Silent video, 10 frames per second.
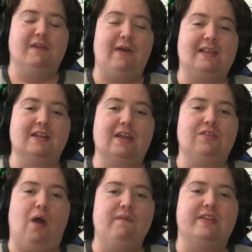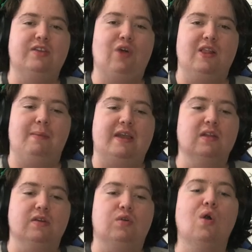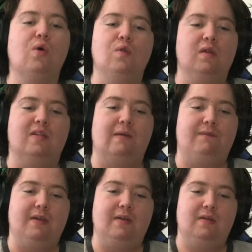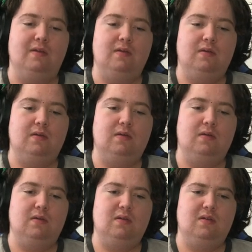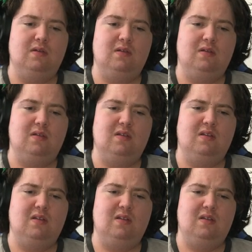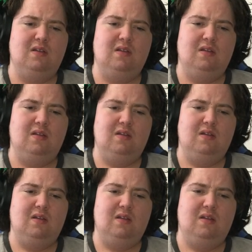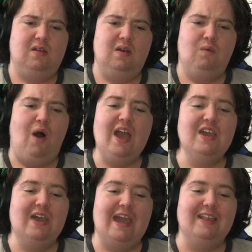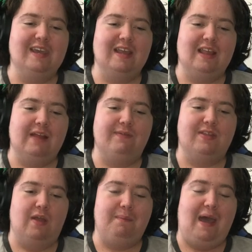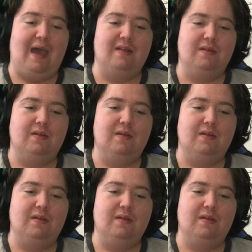The fact that they obviously tried to make you look cool or something. No, no, no. Why are you eating it then if it's so bad?